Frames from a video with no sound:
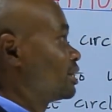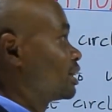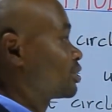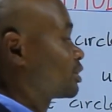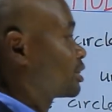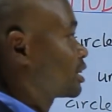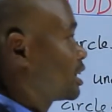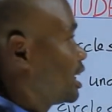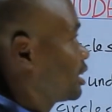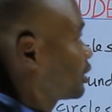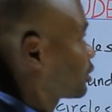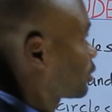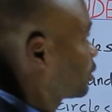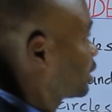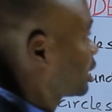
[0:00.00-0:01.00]
that run
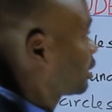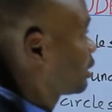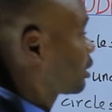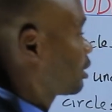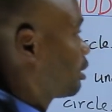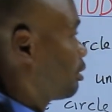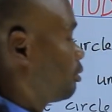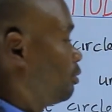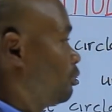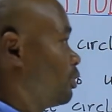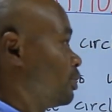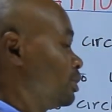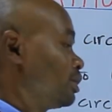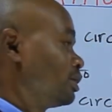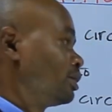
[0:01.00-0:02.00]
through the globe,
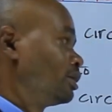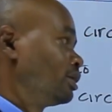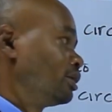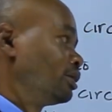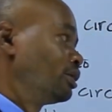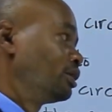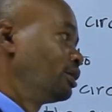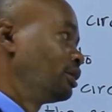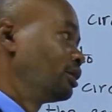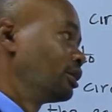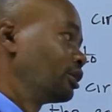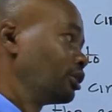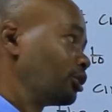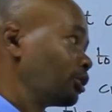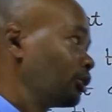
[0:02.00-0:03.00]

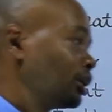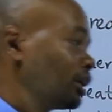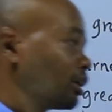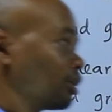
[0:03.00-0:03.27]
through the